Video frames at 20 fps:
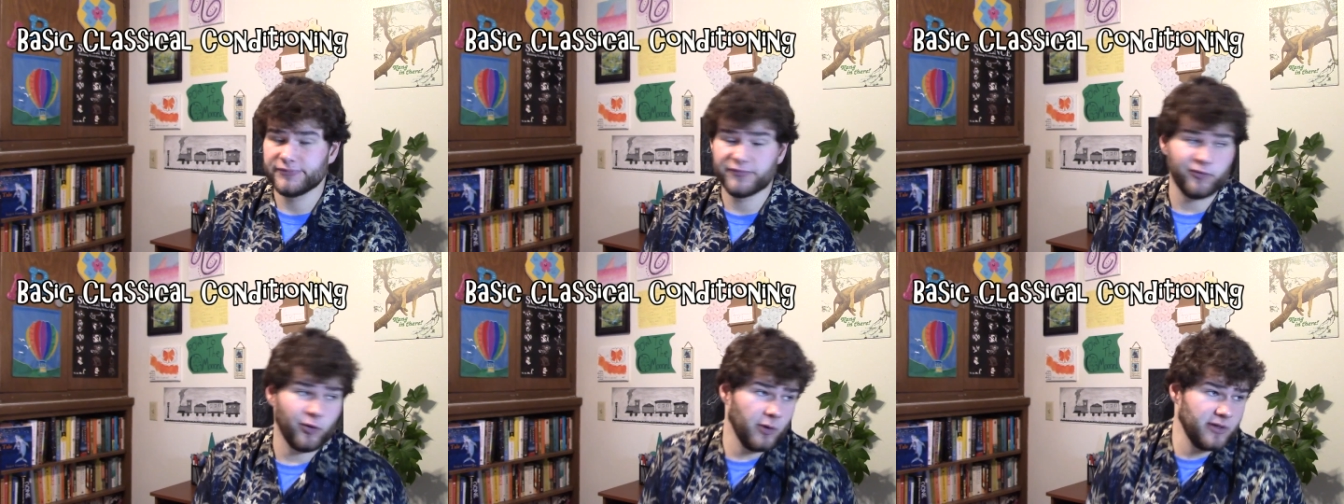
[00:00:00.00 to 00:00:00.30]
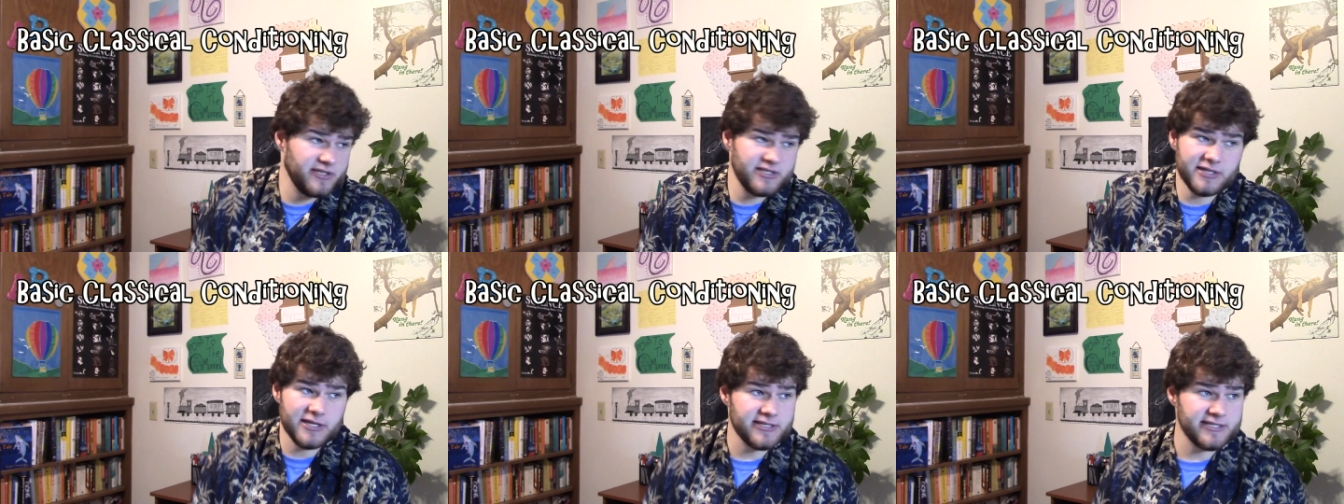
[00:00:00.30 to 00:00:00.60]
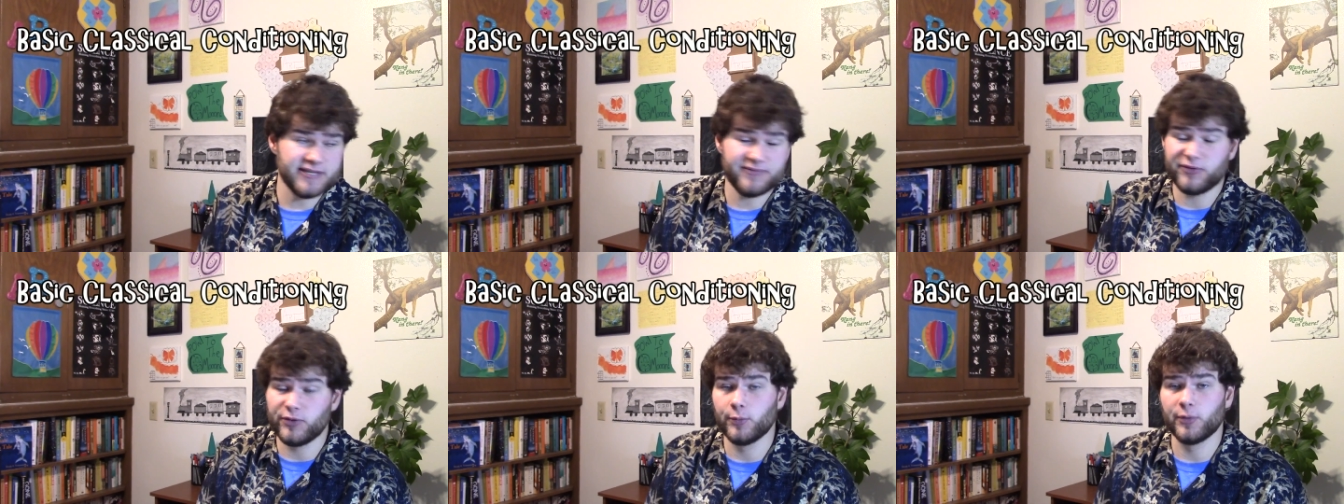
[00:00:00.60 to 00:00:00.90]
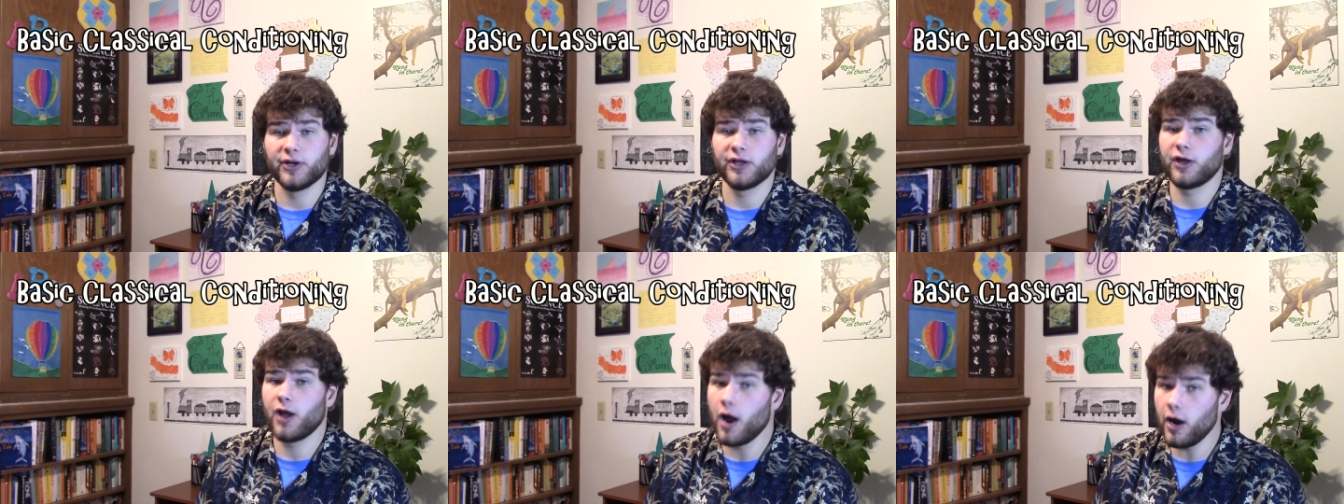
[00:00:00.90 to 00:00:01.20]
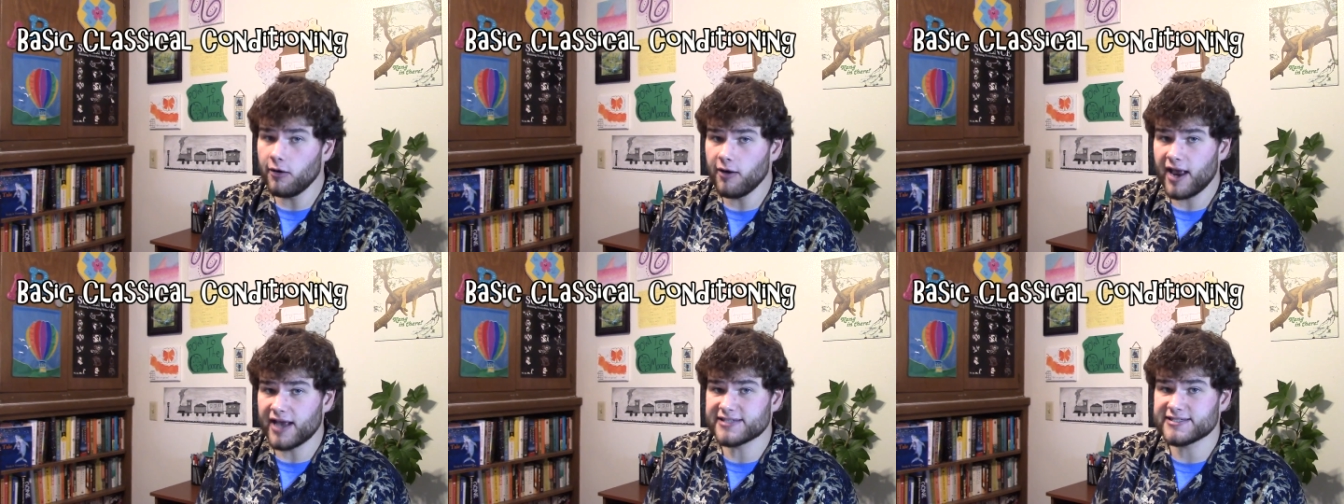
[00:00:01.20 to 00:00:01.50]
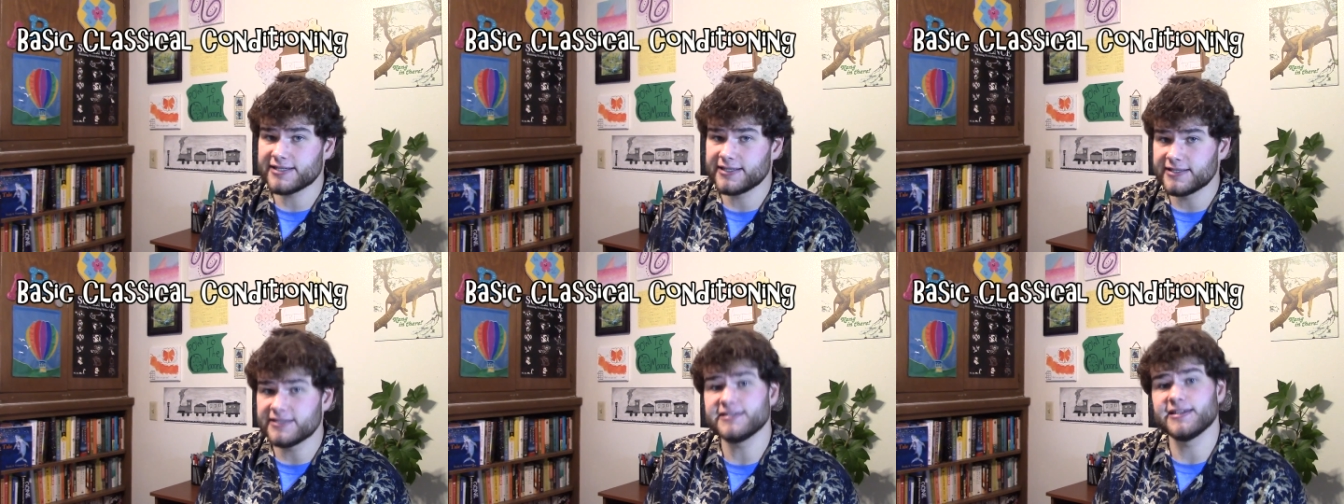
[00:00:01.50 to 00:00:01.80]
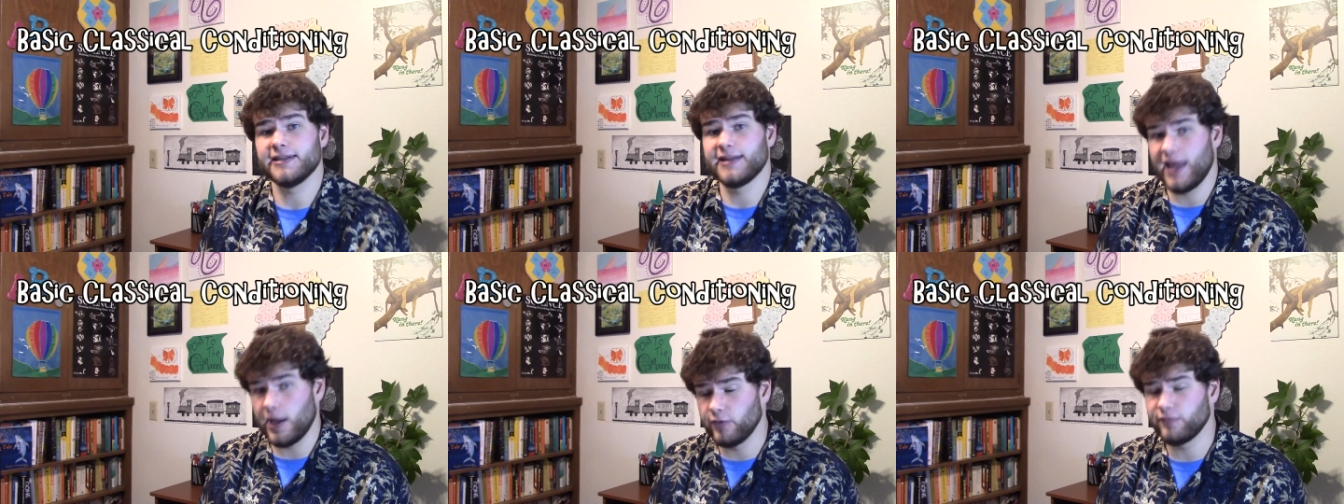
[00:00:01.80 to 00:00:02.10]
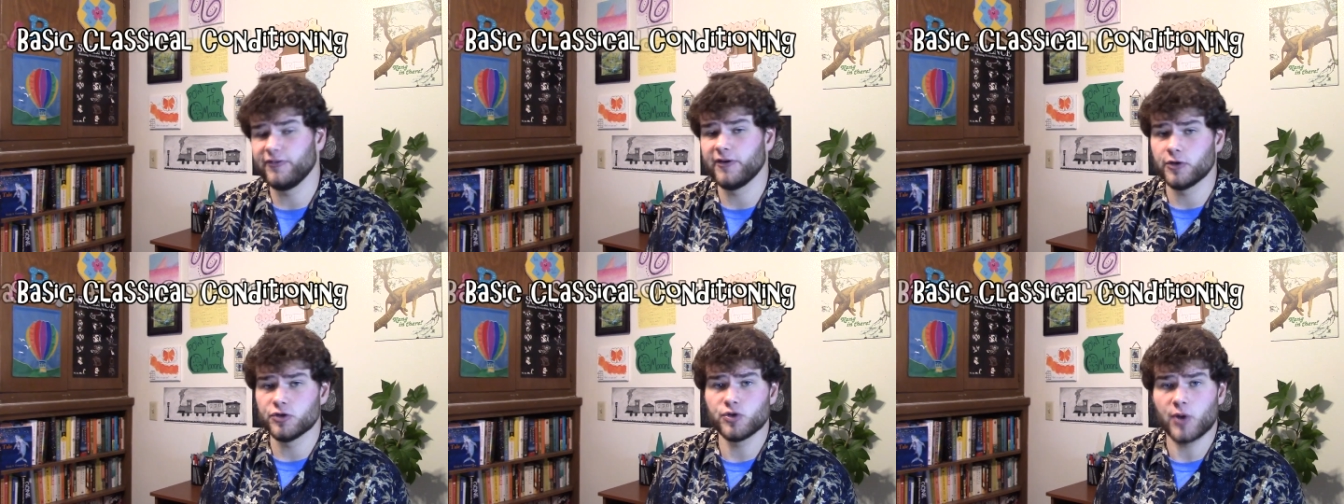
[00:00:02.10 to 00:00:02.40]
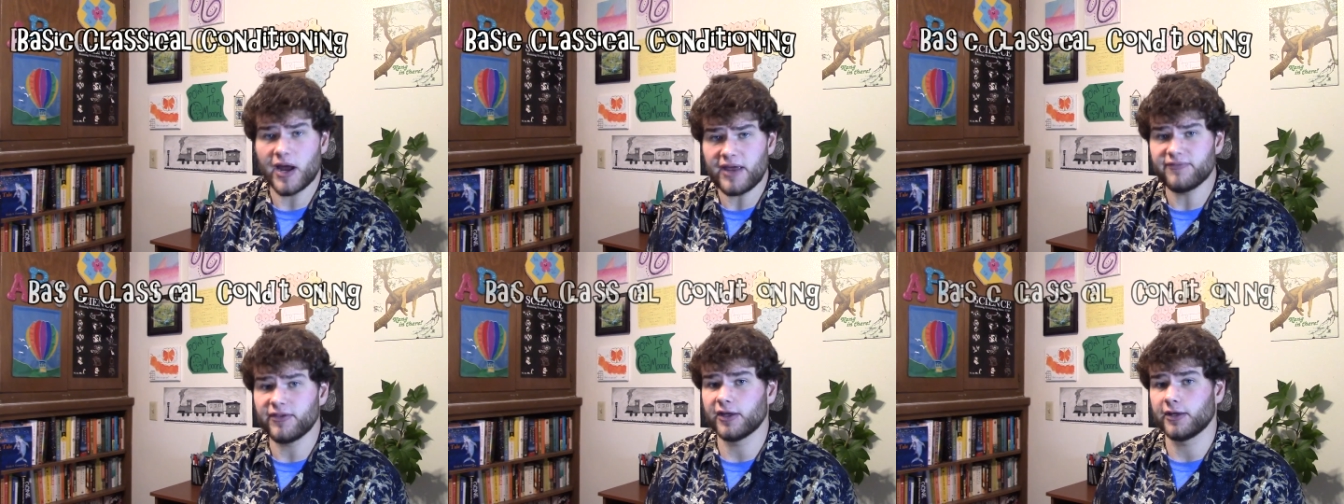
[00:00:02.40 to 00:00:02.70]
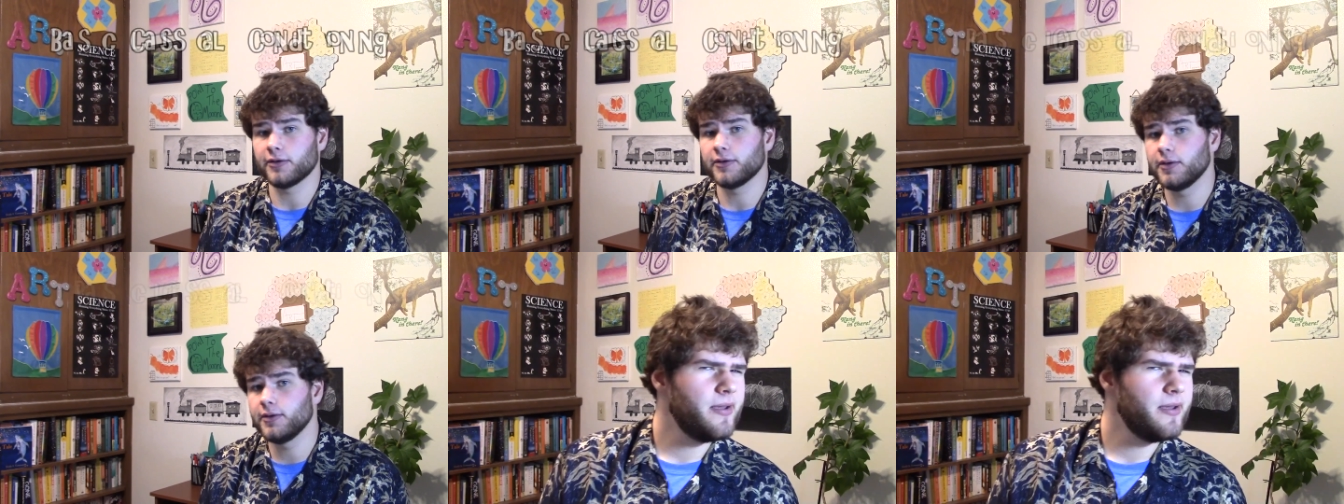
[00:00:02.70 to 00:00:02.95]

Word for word: for instance if you were in a car accident and now fear driving.